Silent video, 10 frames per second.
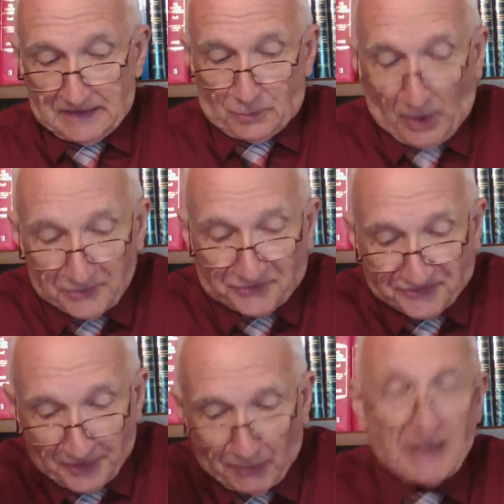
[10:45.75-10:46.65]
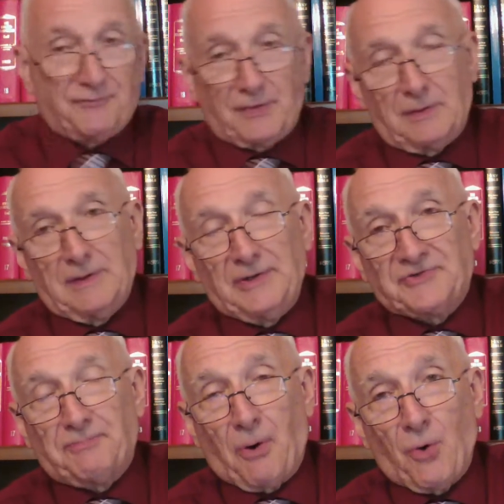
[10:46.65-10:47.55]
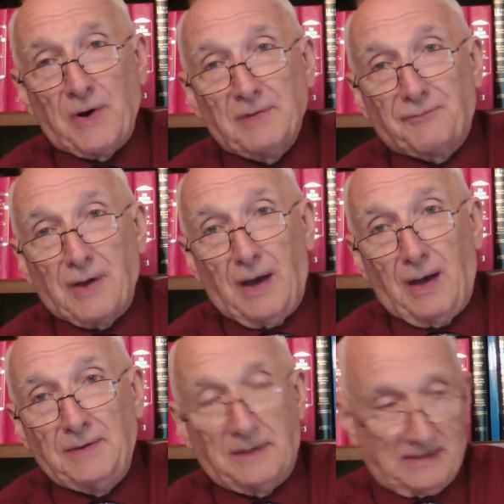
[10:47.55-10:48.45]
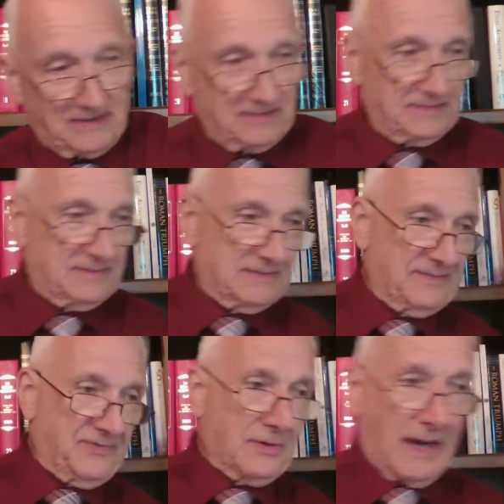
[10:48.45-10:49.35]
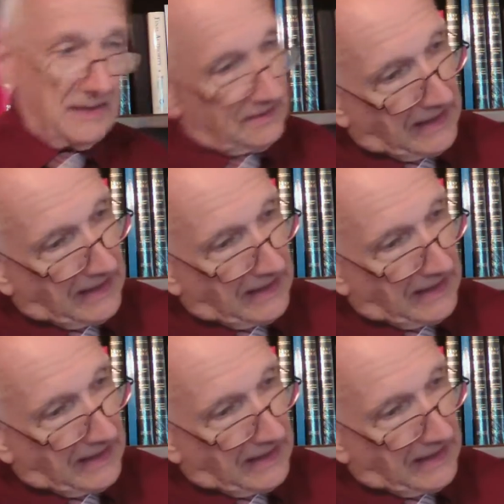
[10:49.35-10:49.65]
Whatsoever is born of God, if you got it